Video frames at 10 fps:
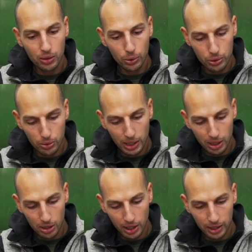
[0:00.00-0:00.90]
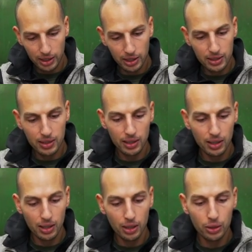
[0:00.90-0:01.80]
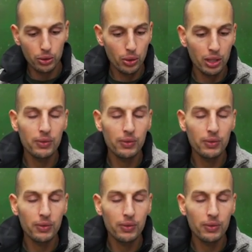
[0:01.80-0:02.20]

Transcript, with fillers: goes together like this. You don't